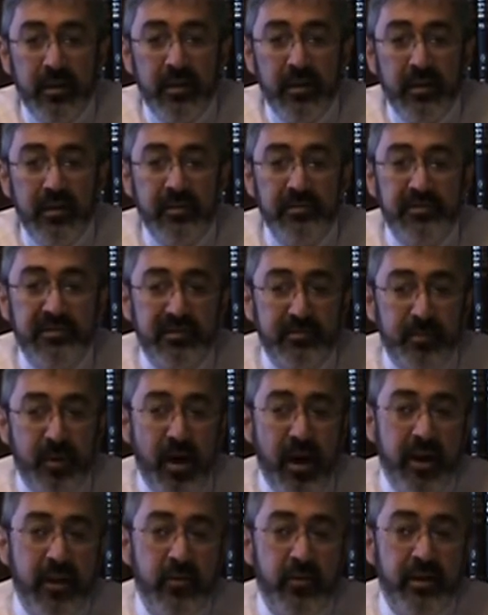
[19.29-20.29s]

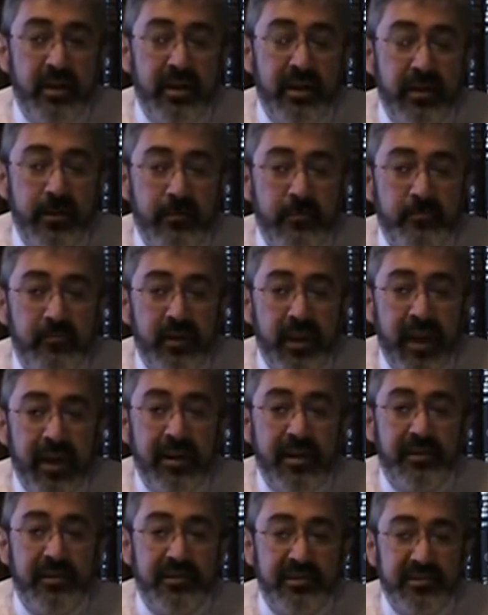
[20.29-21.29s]
inspiring, and
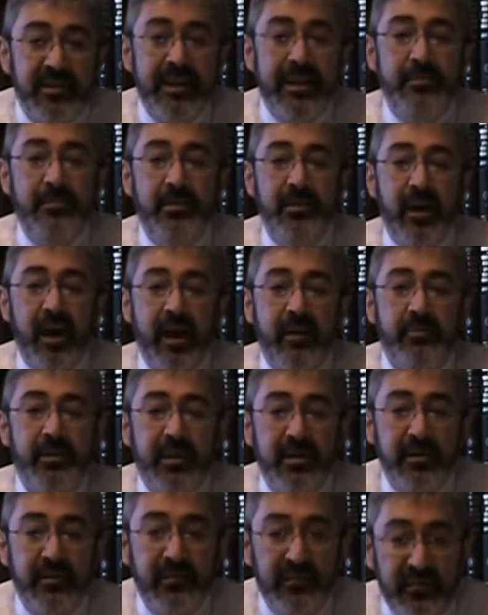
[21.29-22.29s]
at the same time
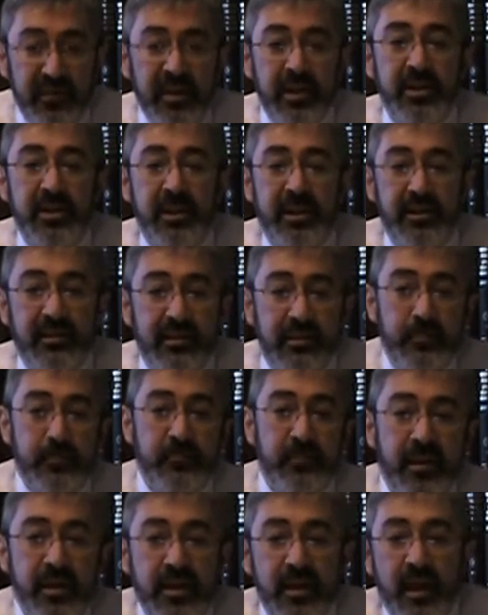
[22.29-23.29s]
convenient,
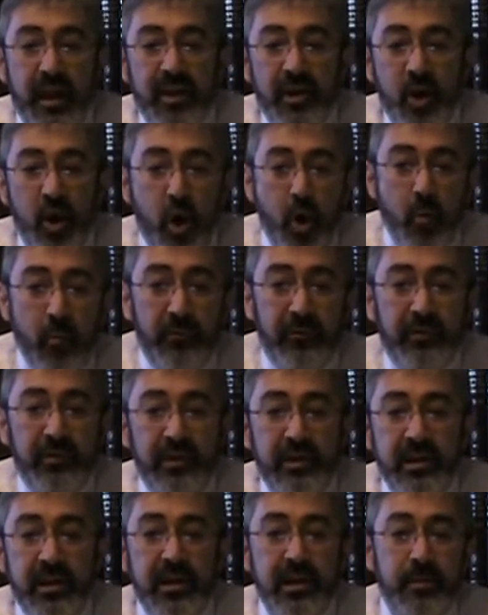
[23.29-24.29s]
and
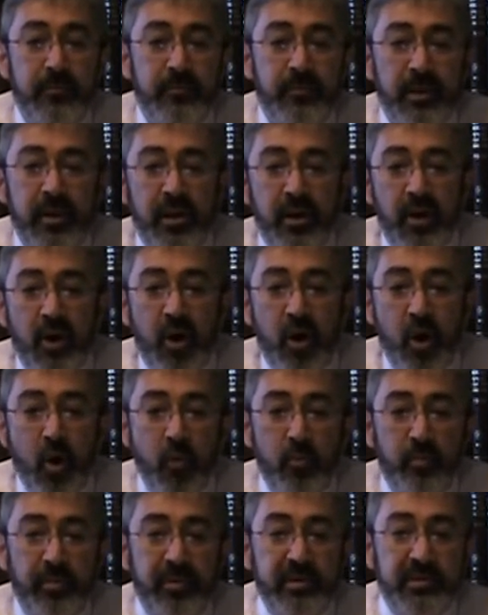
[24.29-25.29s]
hopefully
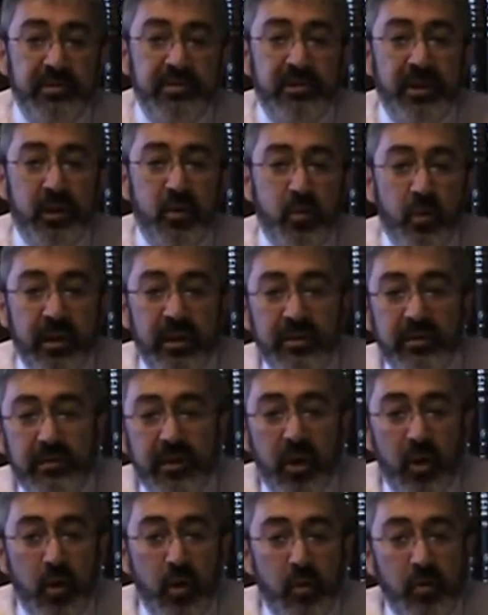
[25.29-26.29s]
opens a
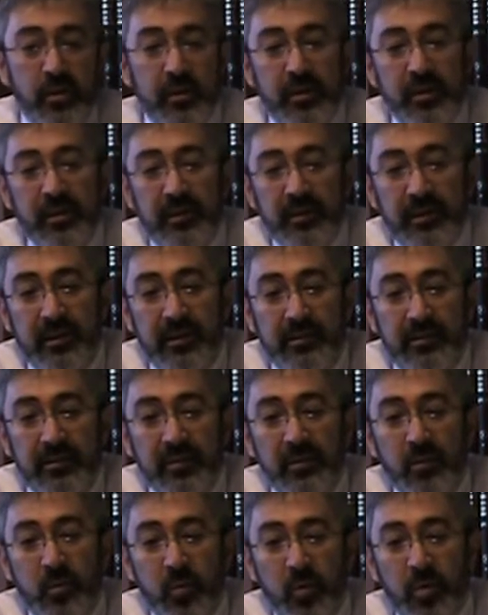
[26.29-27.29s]
window into
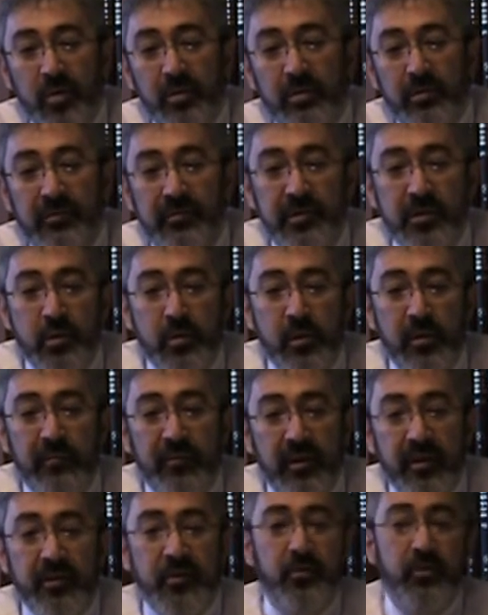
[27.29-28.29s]
the worldview of
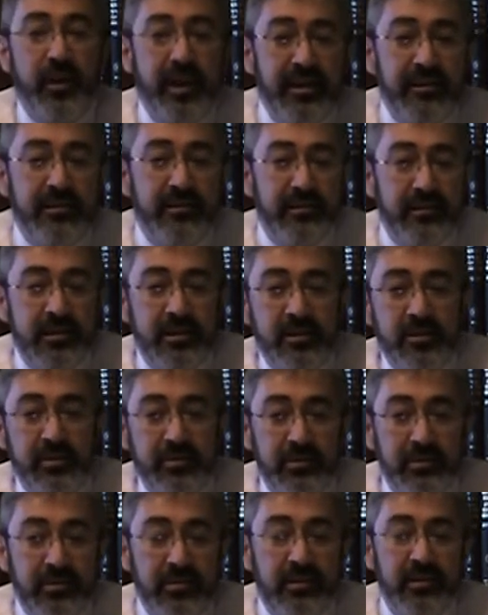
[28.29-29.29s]
our great
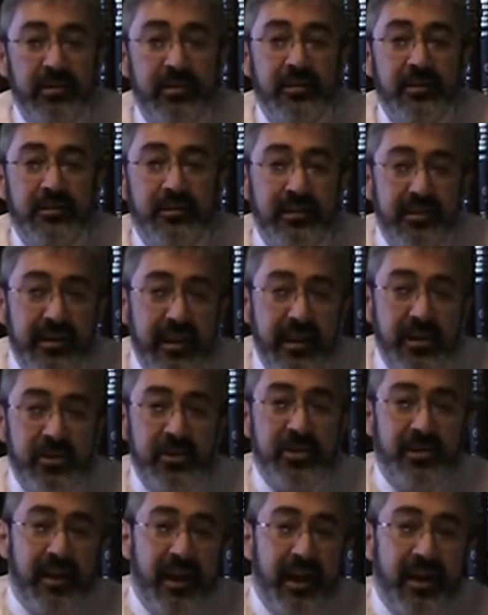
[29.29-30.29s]
teacher, the
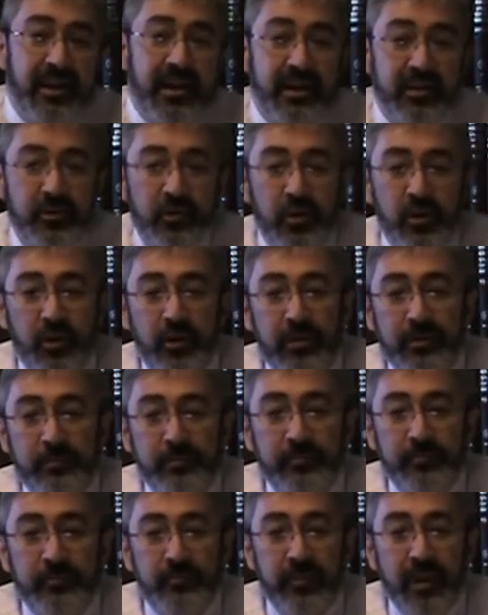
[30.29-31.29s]
Nesher HaGadol,
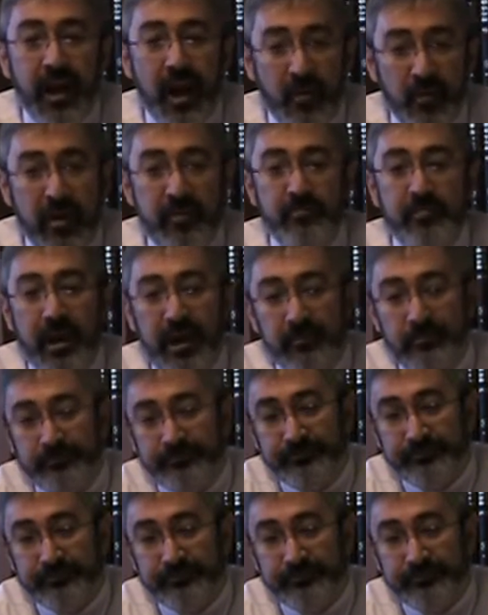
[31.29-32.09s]
HaRambam.